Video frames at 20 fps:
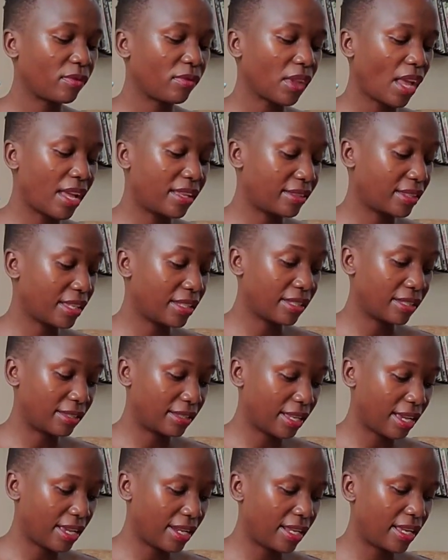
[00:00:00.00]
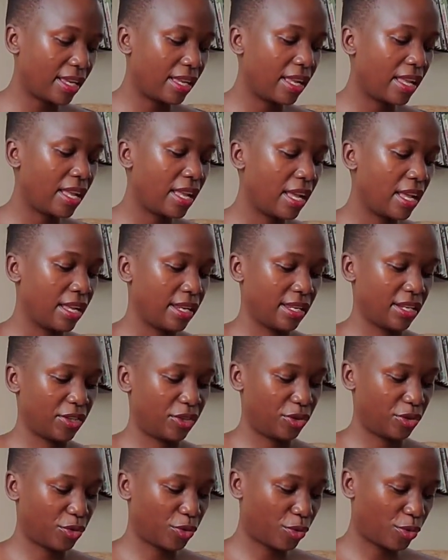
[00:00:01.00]
Asante sana,
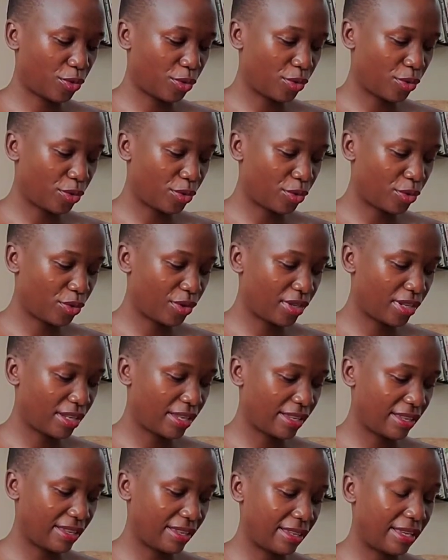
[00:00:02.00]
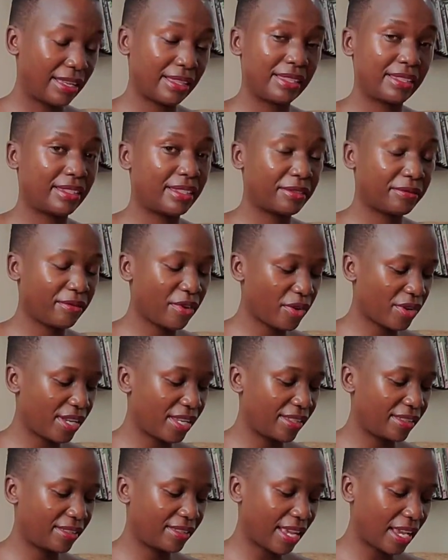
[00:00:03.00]
nashukuru. This is very
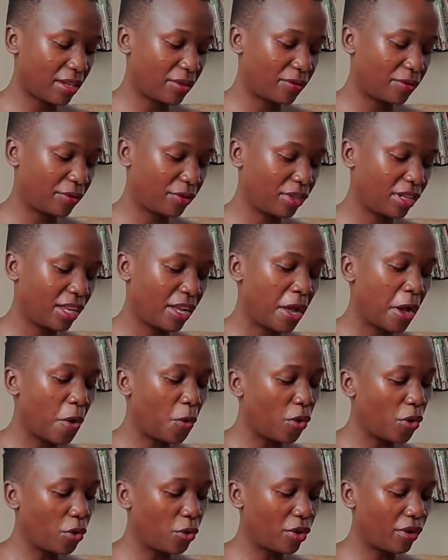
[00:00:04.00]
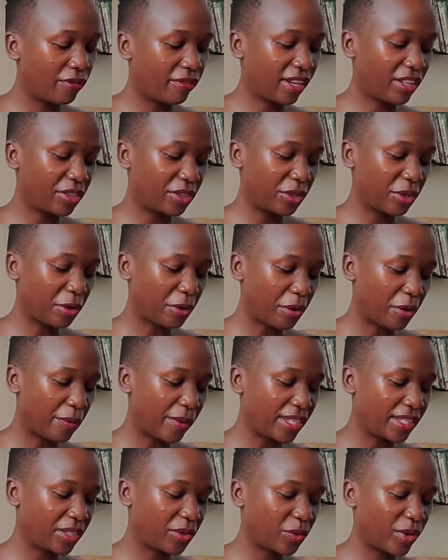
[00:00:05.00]
insightful. We will refer to your
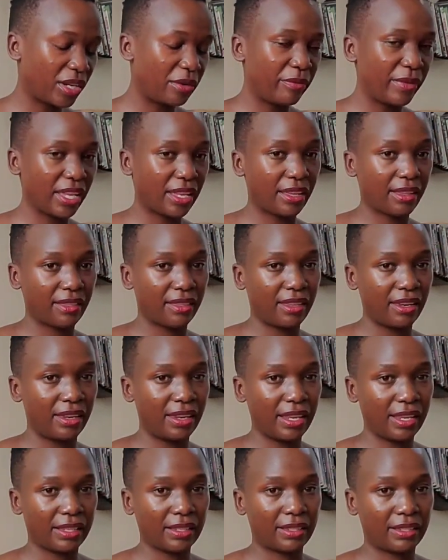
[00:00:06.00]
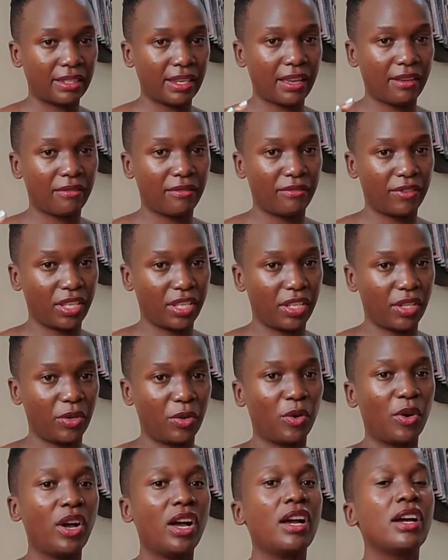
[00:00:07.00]
comments when making the next video.
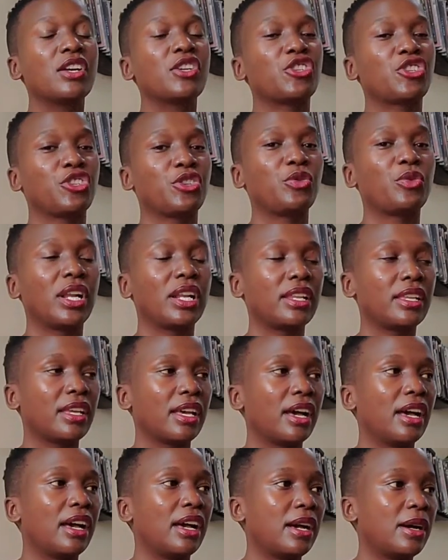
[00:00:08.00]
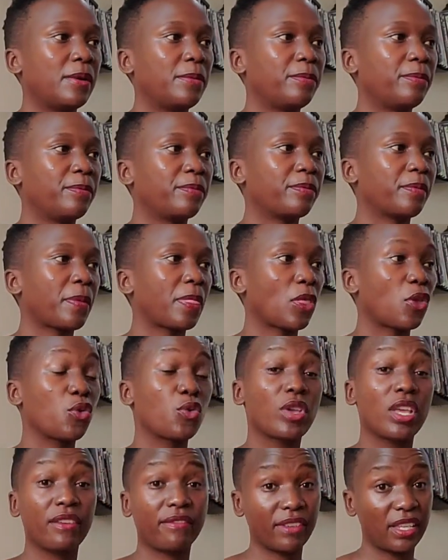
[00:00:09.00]
Surely, you
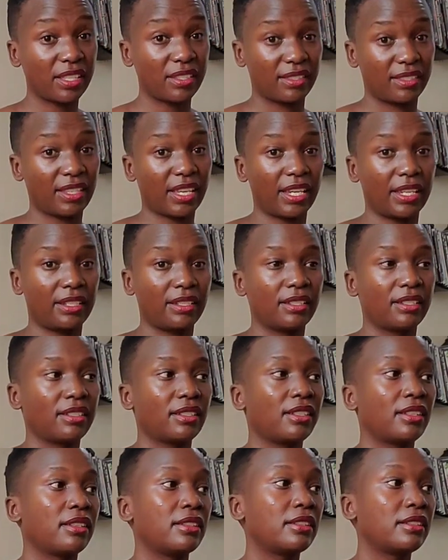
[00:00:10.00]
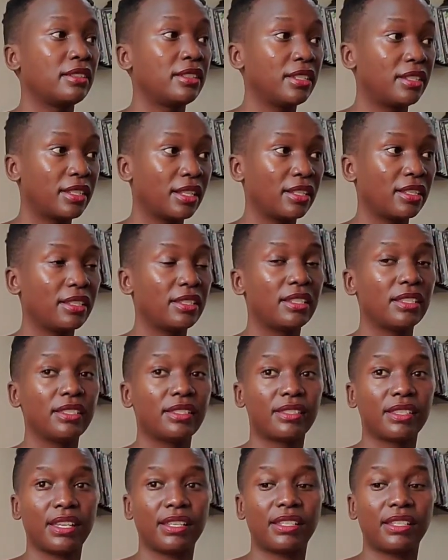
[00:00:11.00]
gave insight, detailed insight.